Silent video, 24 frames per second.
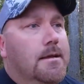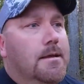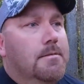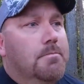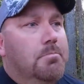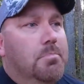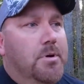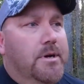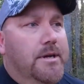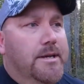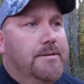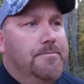
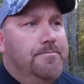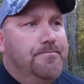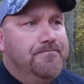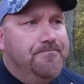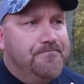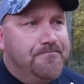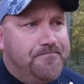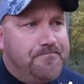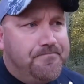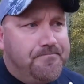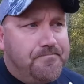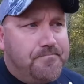But
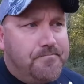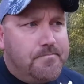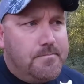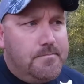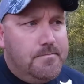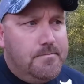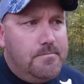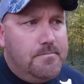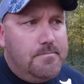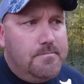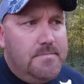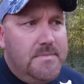
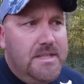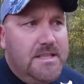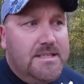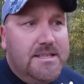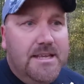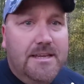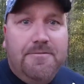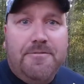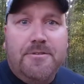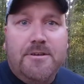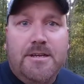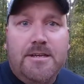
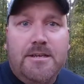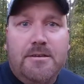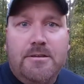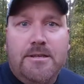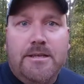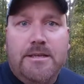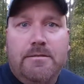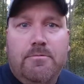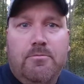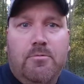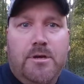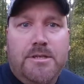definitely
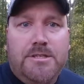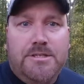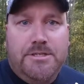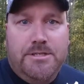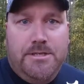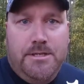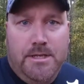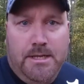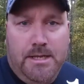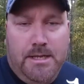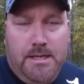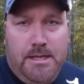looking at
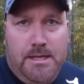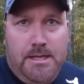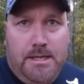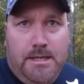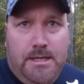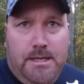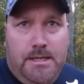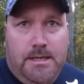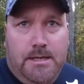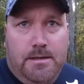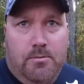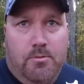what's
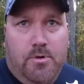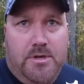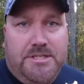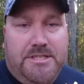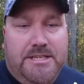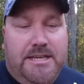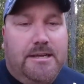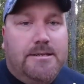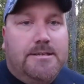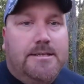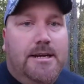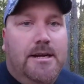
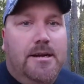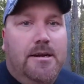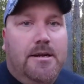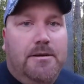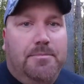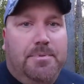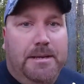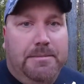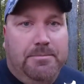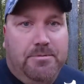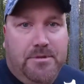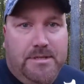out there and the
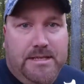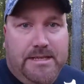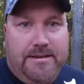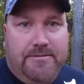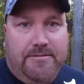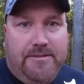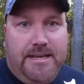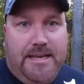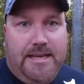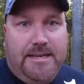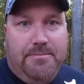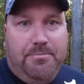people that
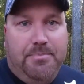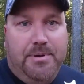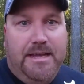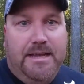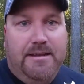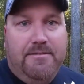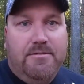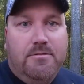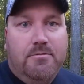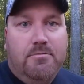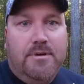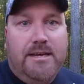have kind of
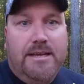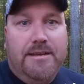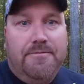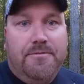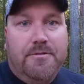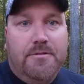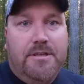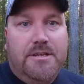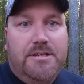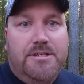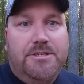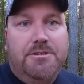paved the way
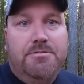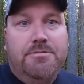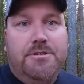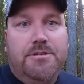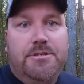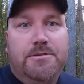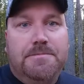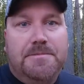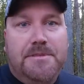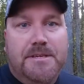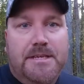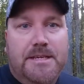for this
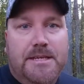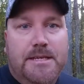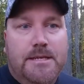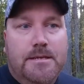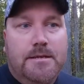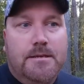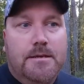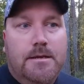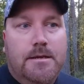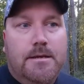YouTube thing.